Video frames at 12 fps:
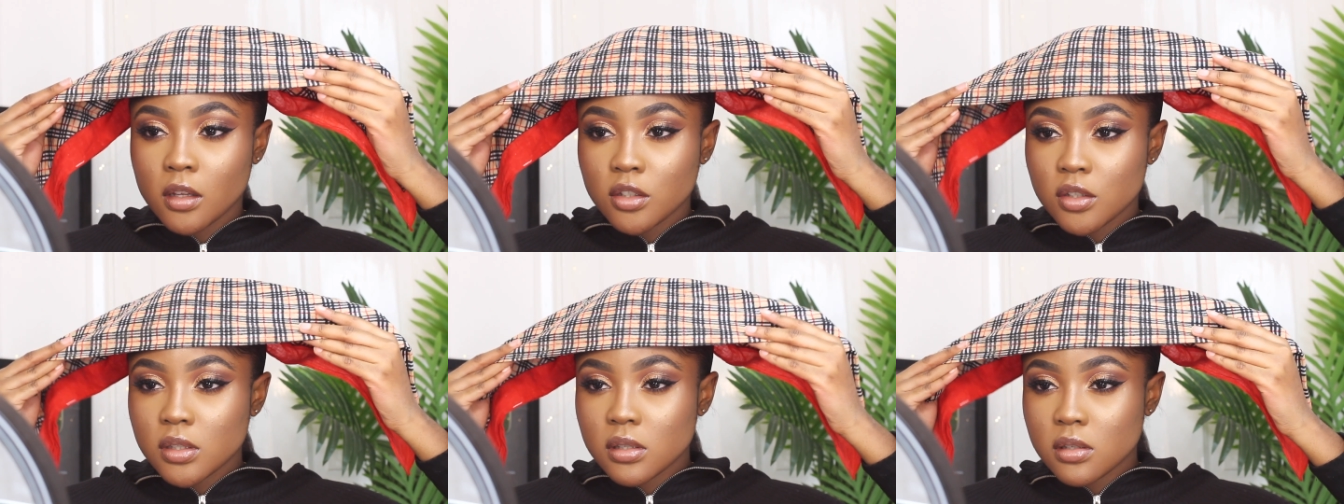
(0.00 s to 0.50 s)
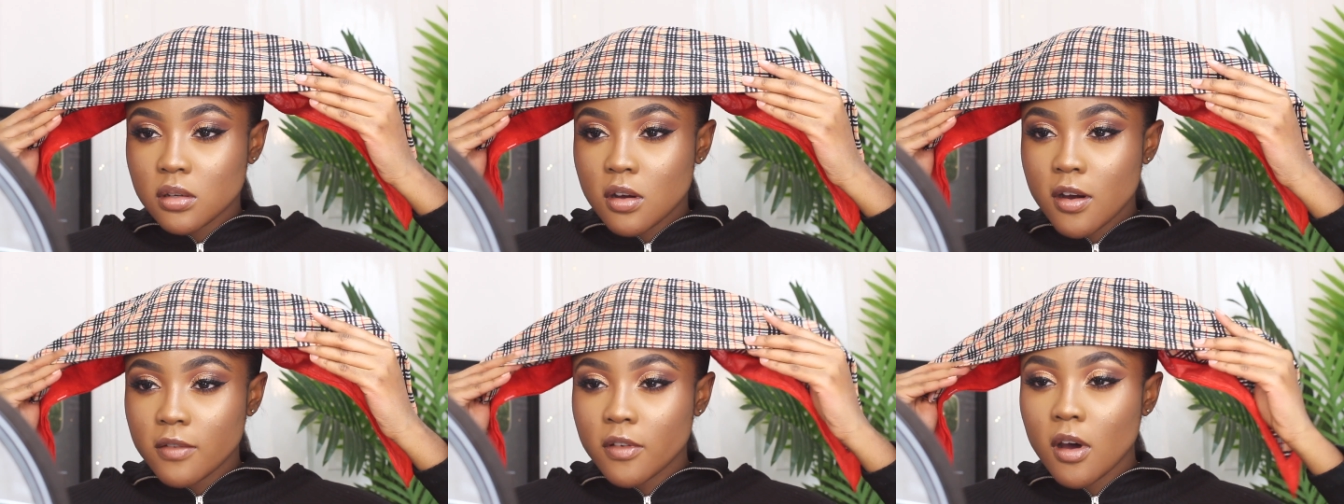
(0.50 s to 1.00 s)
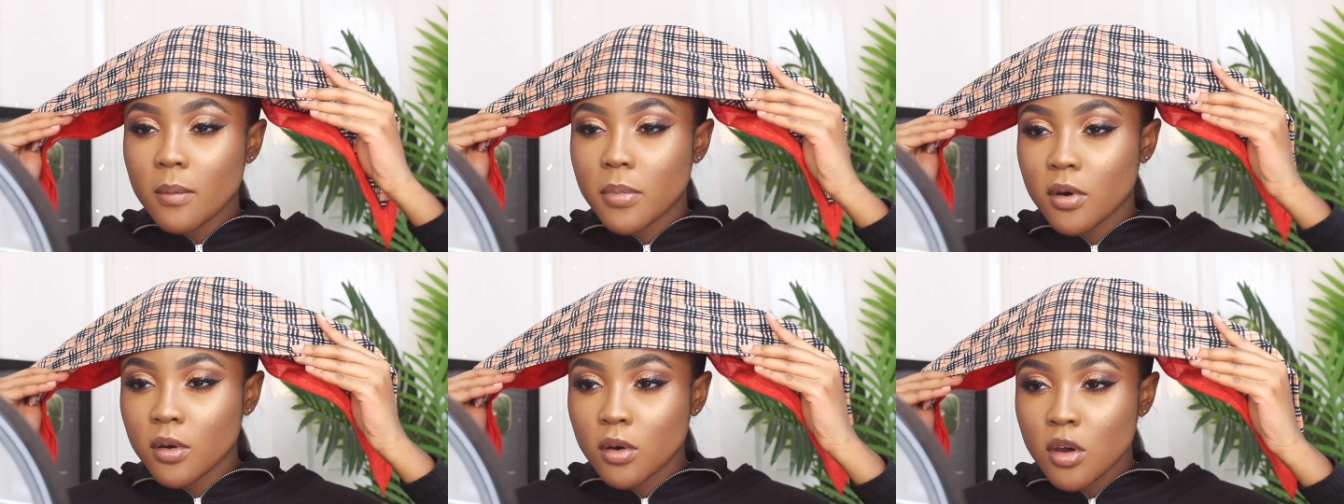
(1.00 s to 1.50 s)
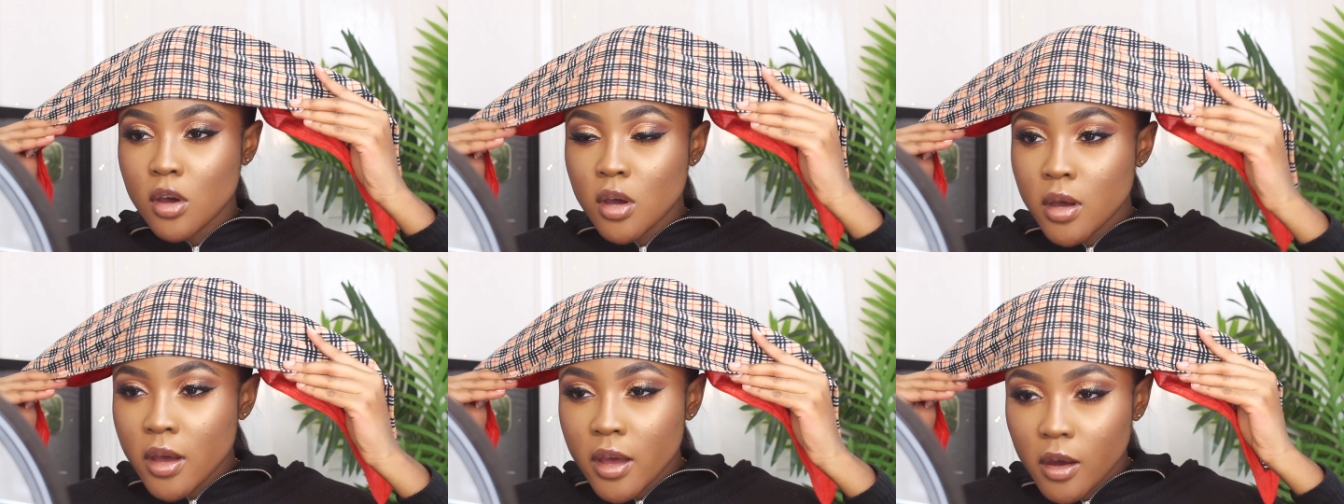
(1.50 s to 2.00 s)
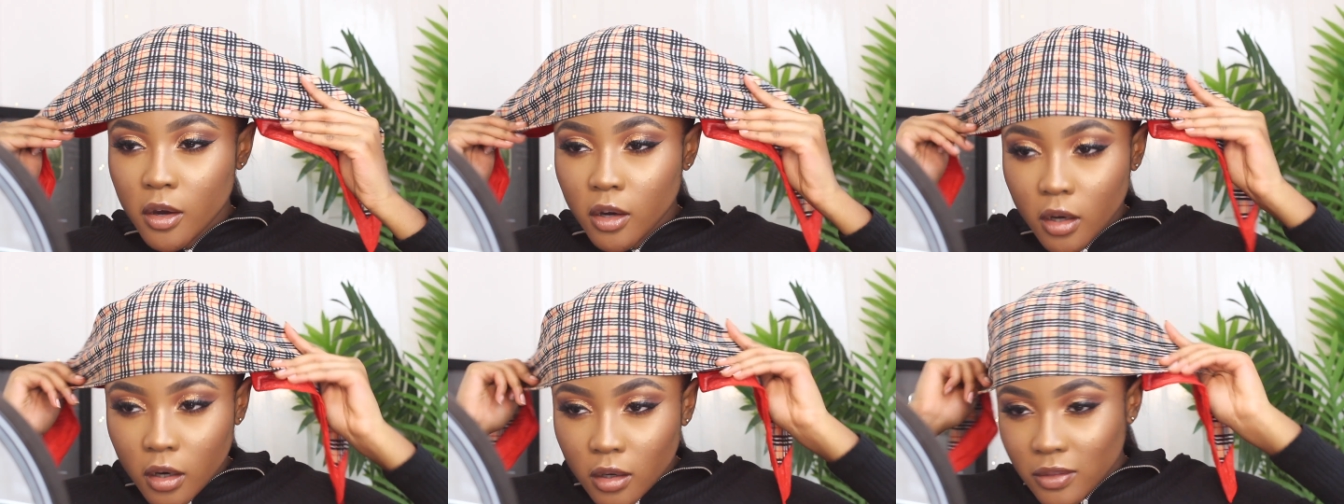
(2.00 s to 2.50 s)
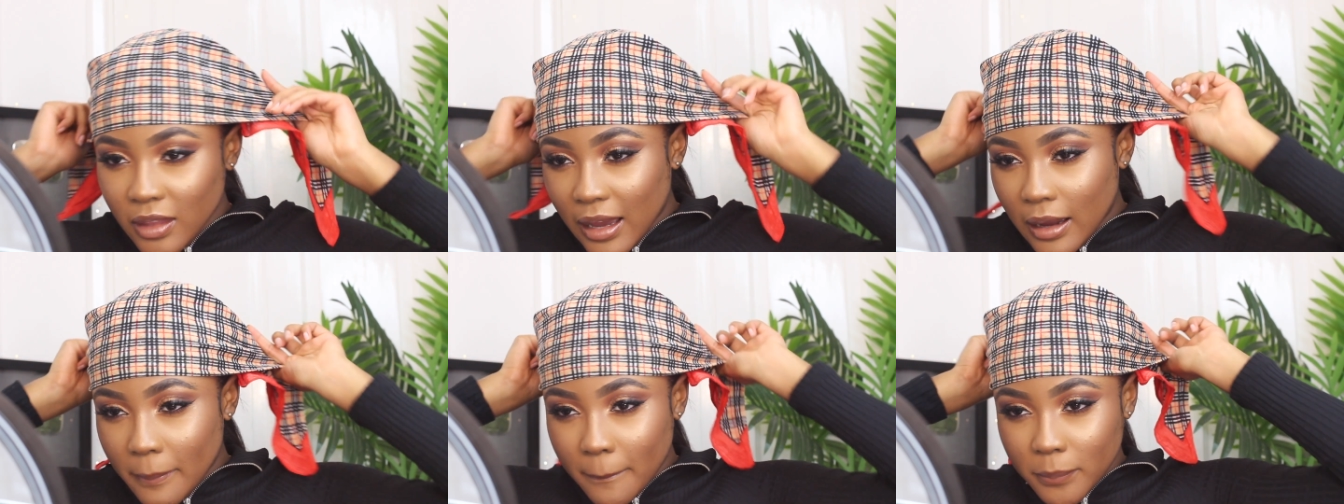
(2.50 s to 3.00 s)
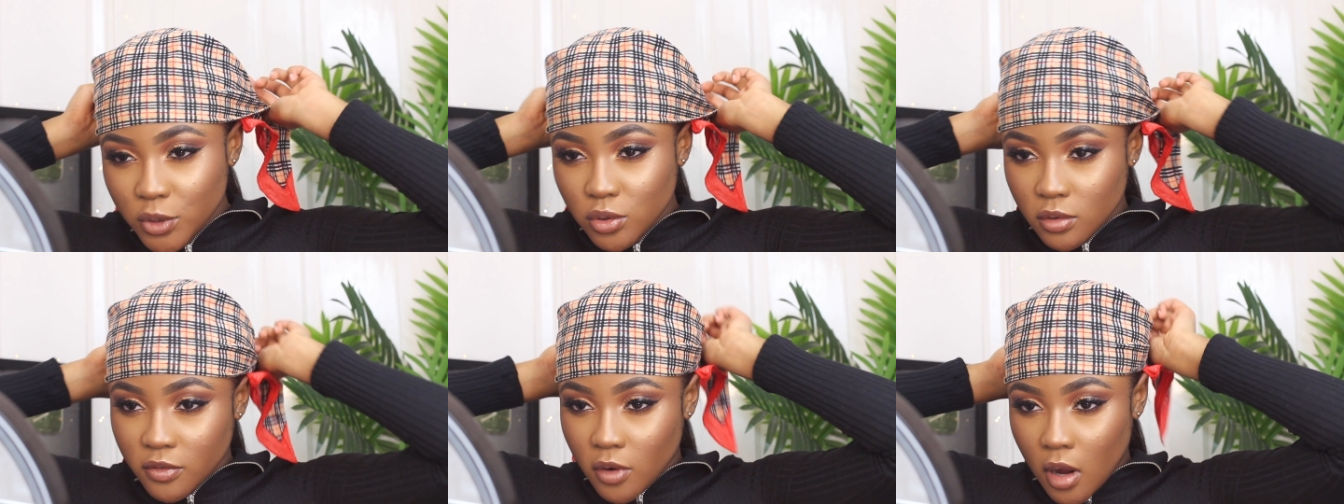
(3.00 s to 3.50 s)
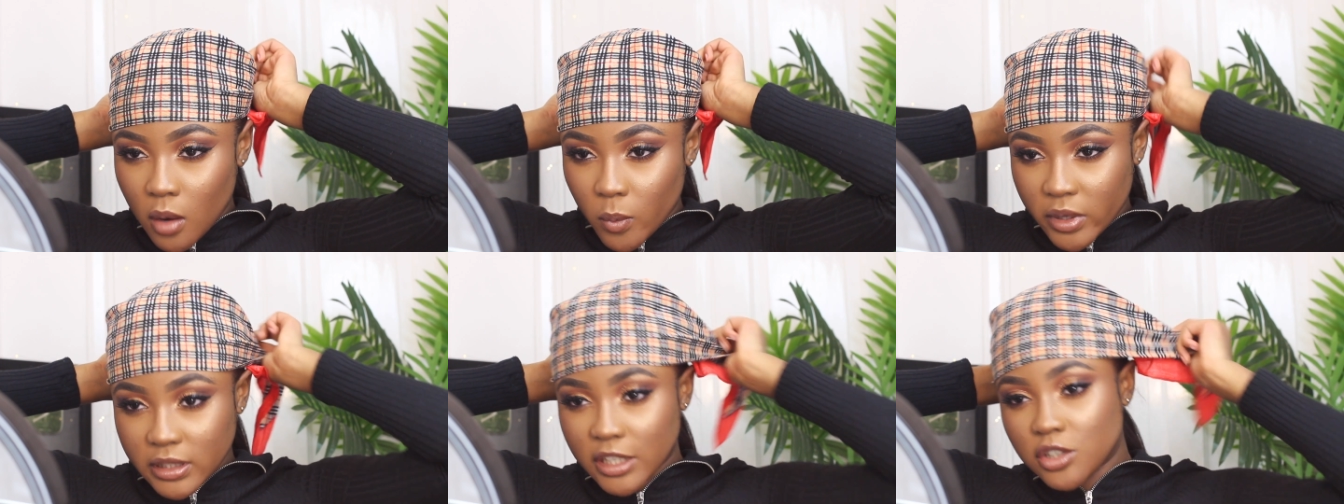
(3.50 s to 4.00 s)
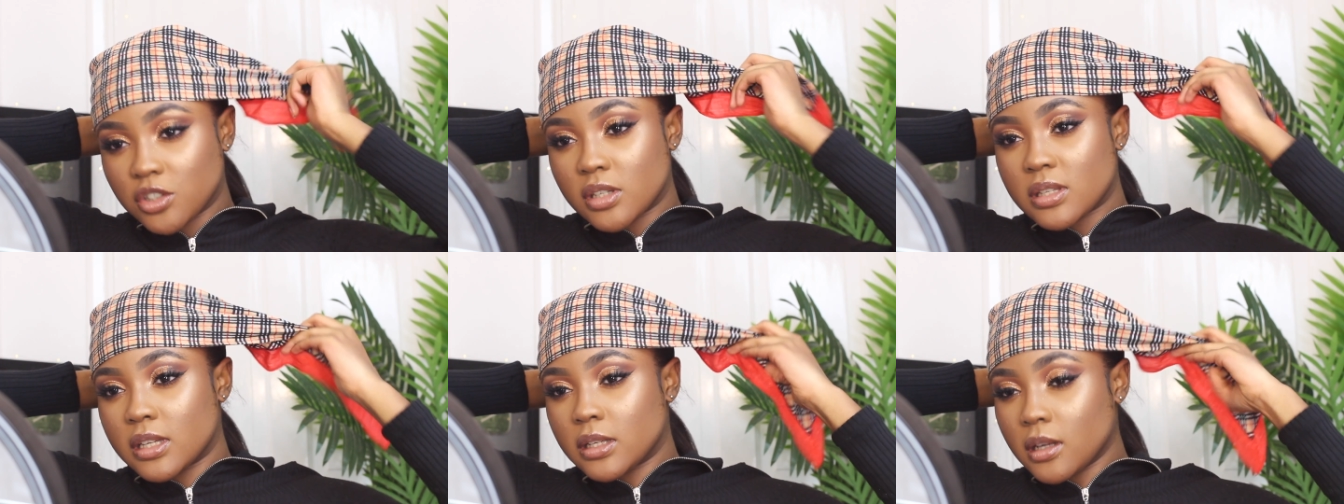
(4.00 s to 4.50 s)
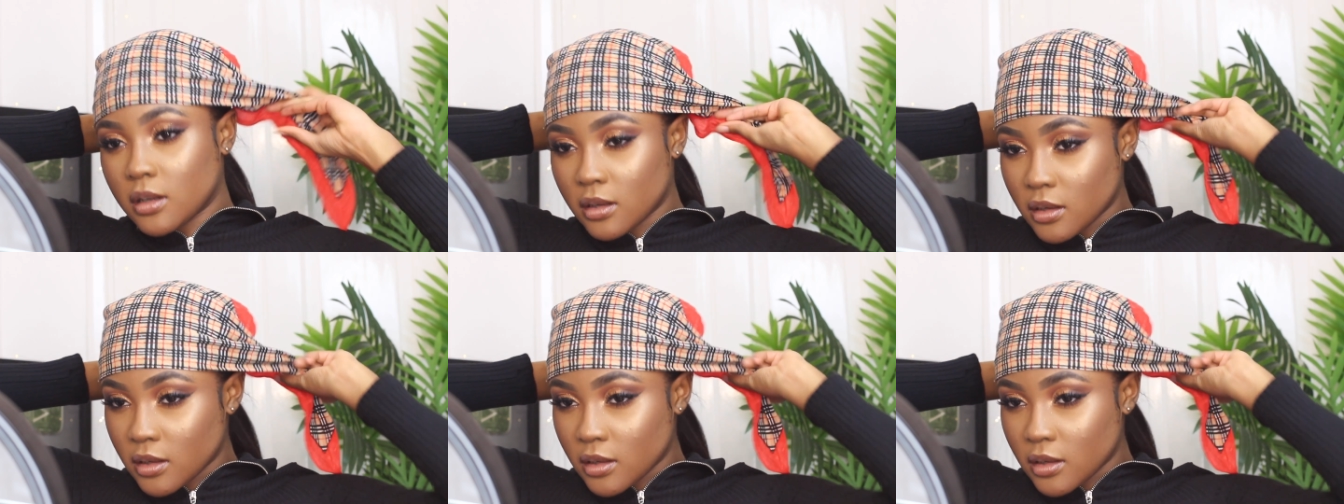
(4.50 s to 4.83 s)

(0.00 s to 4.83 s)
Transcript: use it to cover up that beautiful artwork that you just did.